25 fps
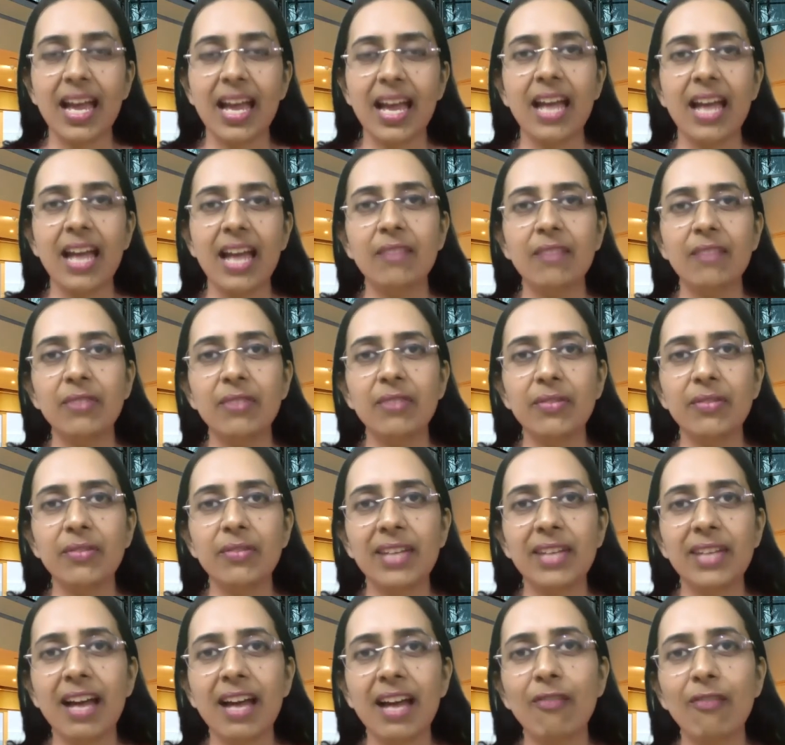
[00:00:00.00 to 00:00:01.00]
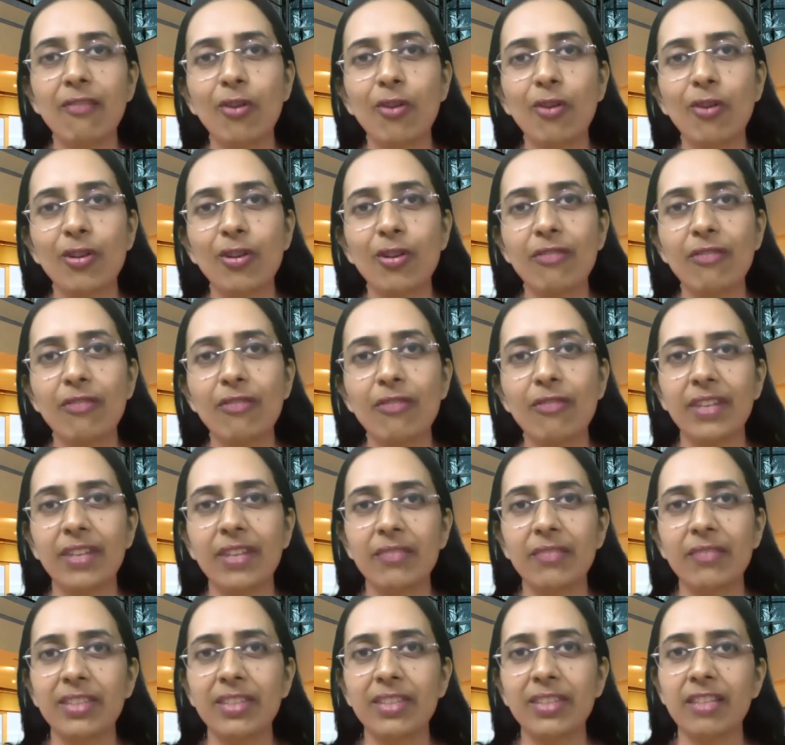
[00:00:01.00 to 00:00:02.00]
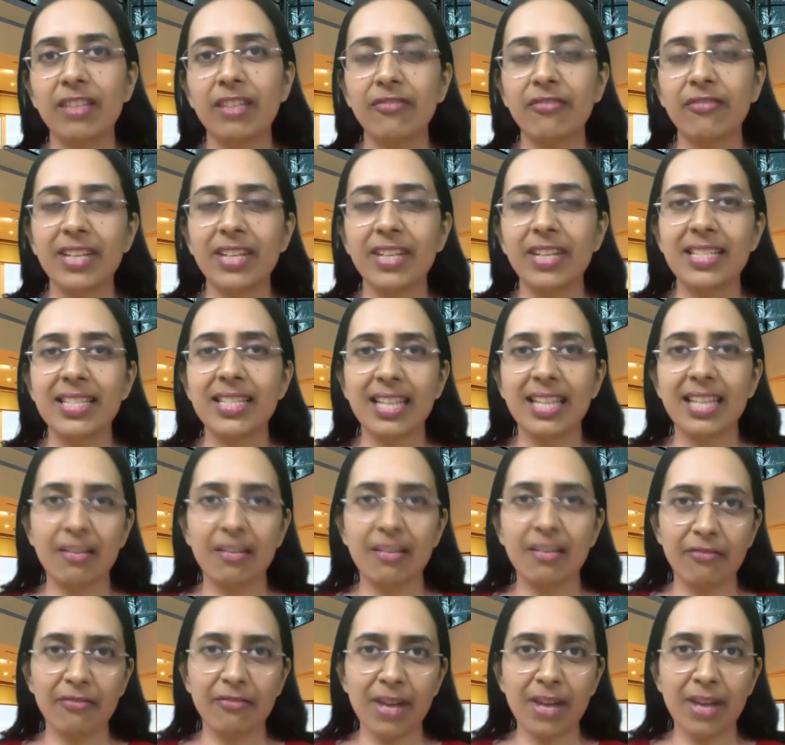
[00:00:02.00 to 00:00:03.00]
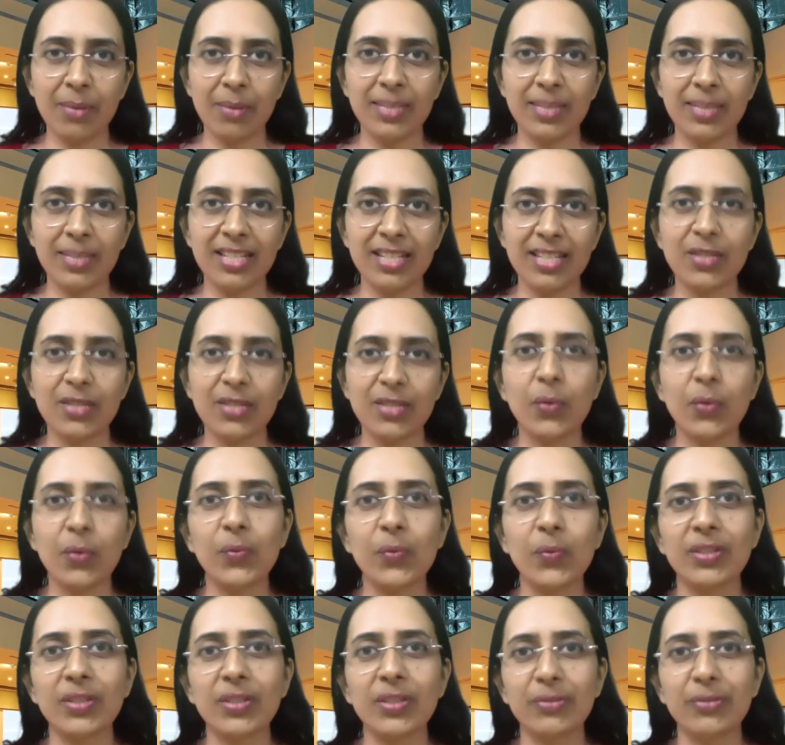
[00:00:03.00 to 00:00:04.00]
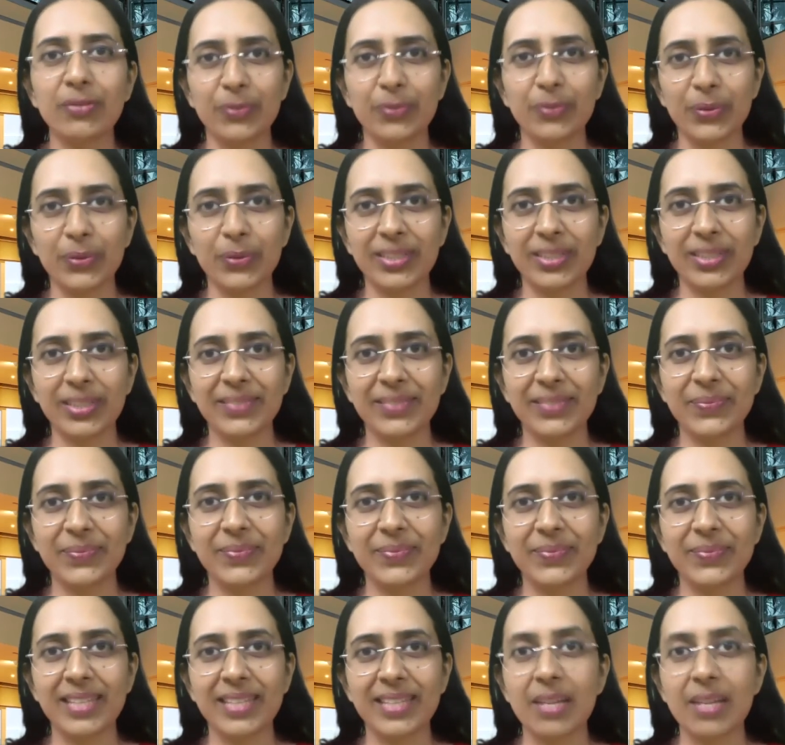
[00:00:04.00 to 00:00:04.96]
and we will have a lot of fun with our friends and families over the food,